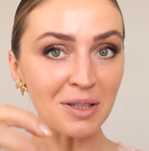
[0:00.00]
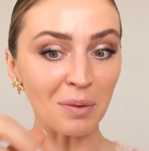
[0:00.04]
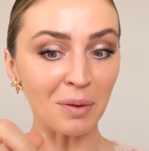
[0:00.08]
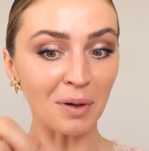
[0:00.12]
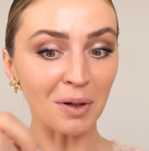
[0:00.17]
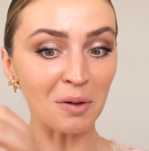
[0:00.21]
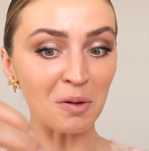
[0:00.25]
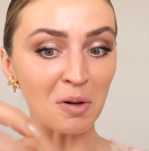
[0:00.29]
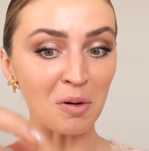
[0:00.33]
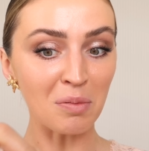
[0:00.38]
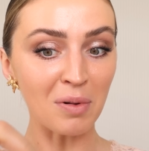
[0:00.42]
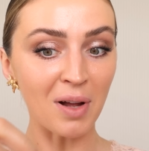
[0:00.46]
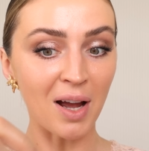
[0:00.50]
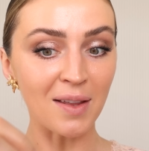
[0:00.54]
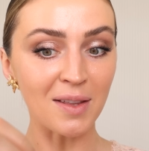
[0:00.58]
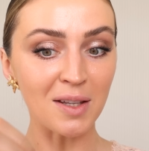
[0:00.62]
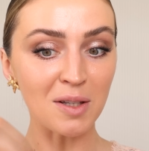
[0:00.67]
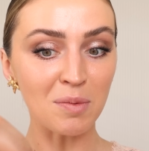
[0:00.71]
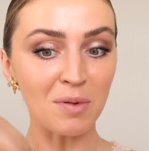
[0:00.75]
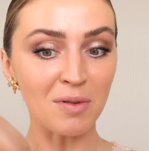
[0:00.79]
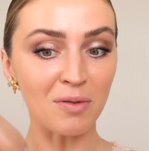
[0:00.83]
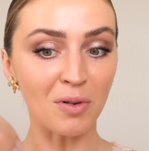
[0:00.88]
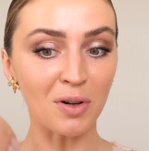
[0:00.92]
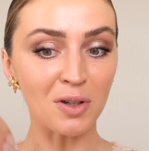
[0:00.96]
So we're gonna apply
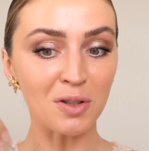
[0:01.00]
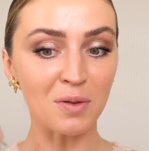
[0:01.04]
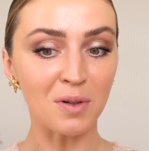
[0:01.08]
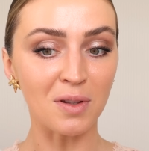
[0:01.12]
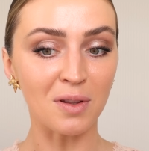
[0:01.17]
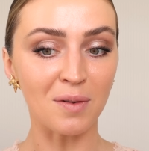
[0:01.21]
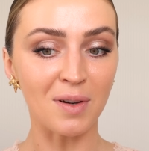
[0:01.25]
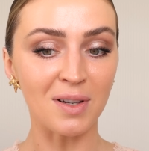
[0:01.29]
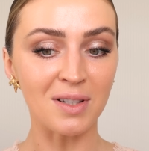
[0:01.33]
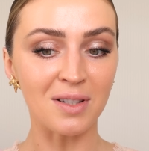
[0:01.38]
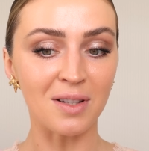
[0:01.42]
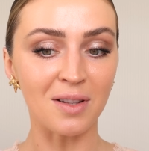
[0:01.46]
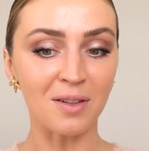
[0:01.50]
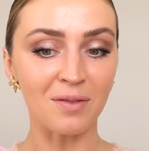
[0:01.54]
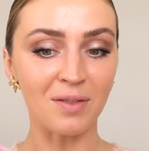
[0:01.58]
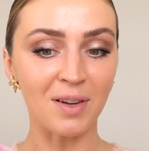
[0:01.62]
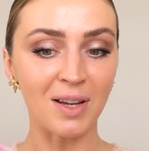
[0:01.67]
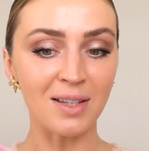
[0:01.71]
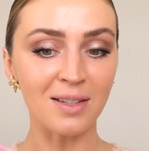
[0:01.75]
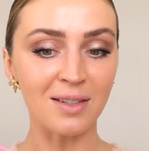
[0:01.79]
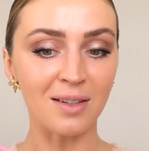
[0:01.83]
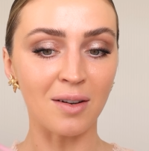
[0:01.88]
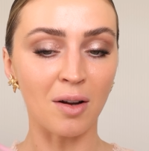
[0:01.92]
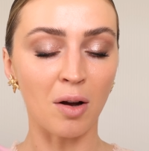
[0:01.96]
this before doing the rest of the
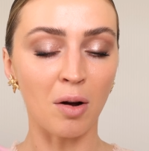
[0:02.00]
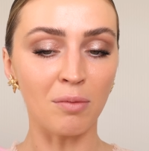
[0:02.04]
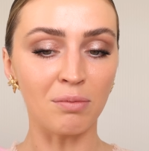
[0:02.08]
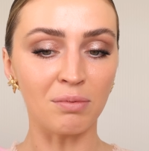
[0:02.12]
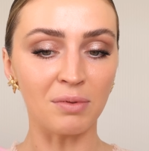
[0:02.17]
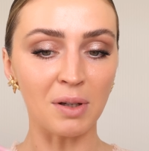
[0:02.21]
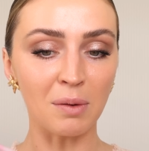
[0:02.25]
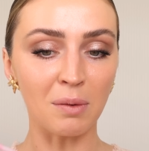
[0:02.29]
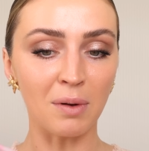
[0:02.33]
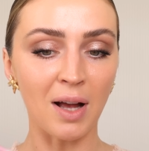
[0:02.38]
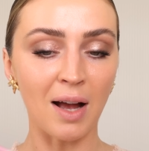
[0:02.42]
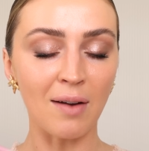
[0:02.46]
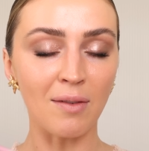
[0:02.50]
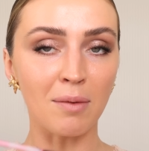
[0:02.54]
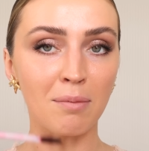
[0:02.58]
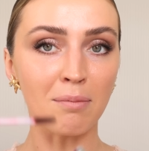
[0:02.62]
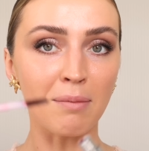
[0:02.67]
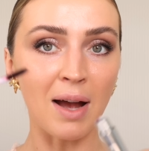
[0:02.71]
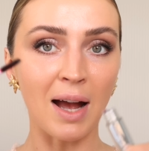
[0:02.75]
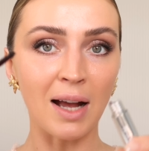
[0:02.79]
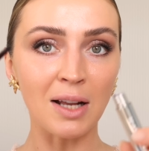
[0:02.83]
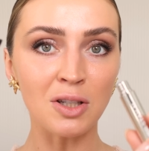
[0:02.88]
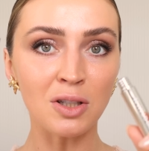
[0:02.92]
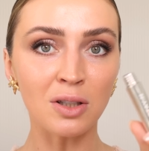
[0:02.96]
face, and hopefully we'll have a
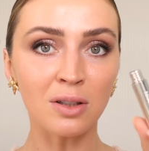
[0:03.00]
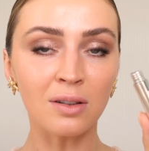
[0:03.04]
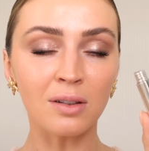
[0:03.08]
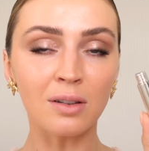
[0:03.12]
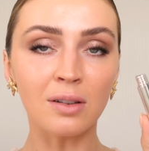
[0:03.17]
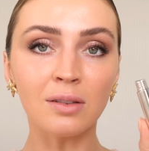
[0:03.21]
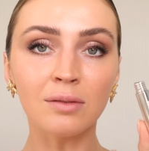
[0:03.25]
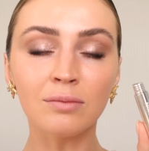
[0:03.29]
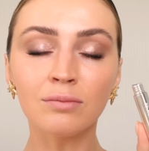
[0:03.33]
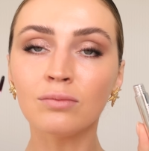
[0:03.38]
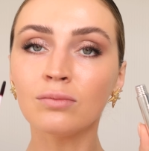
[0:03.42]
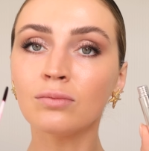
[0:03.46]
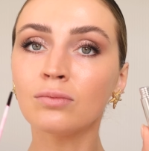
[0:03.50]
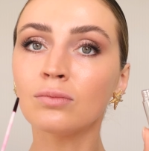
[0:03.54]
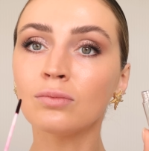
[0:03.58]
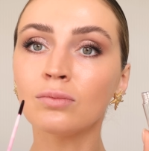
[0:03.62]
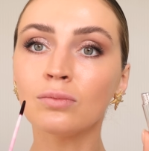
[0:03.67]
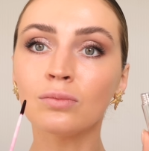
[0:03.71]
magical